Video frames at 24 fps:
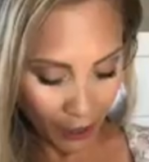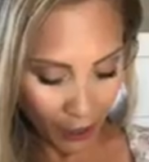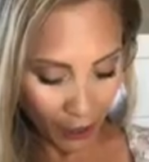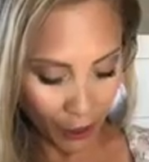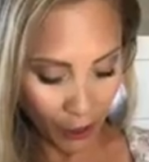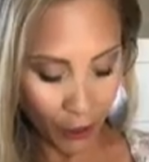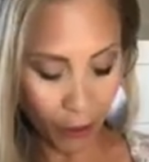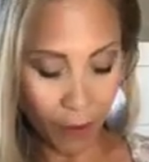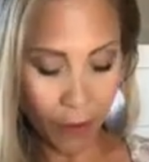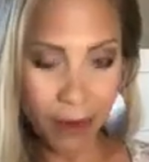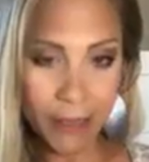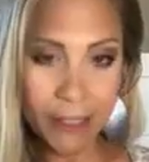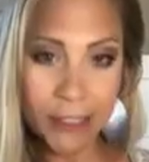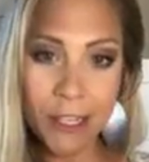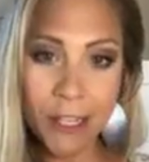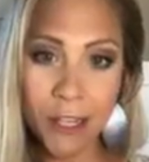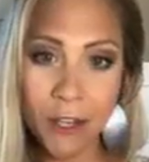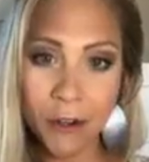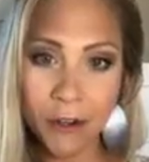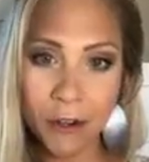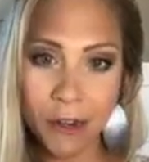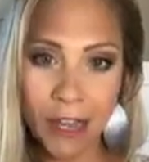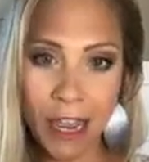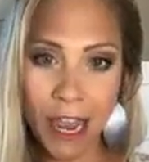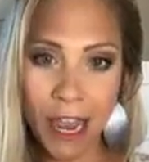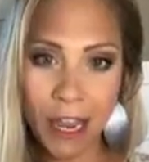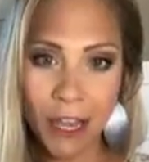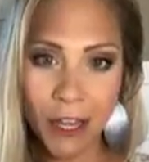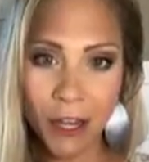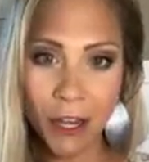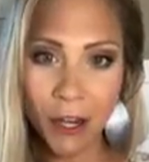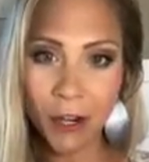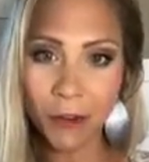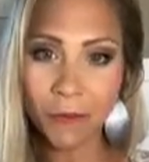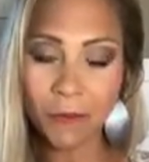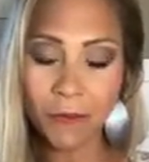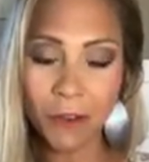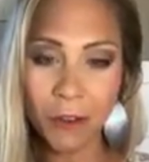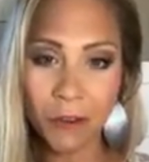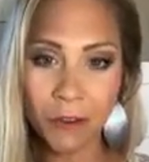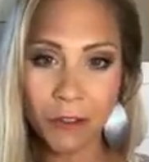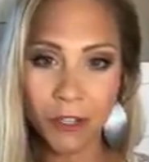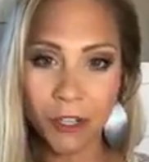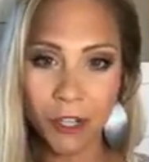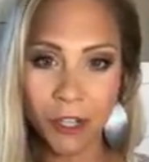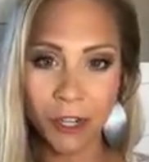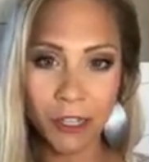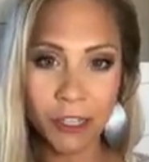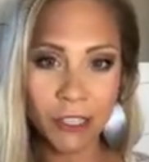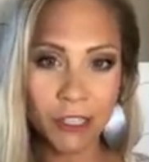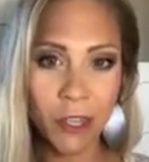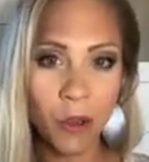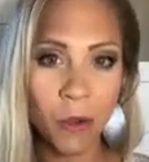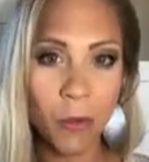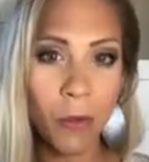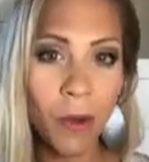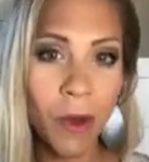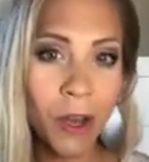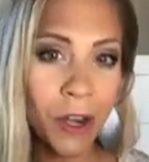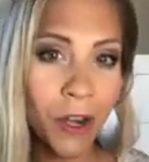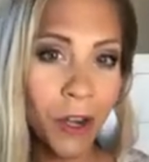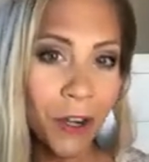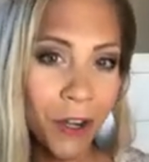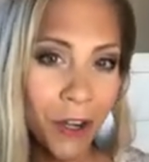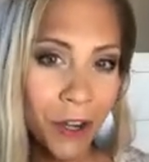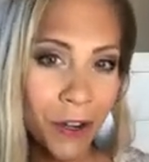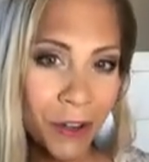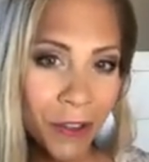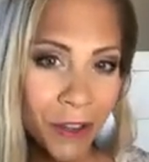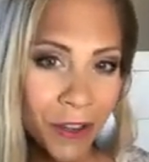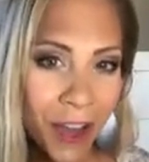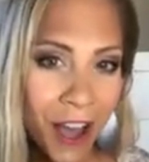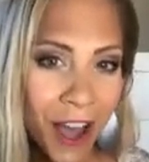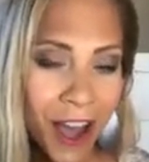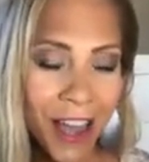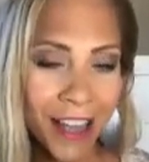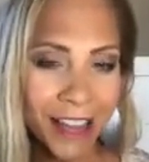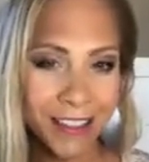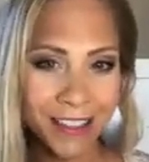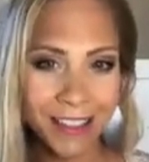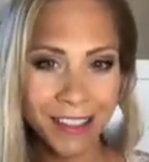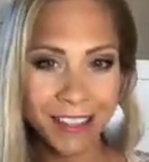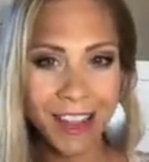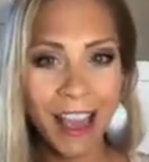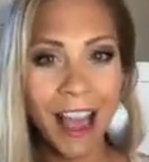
are going to create your future. So what are your thoughts?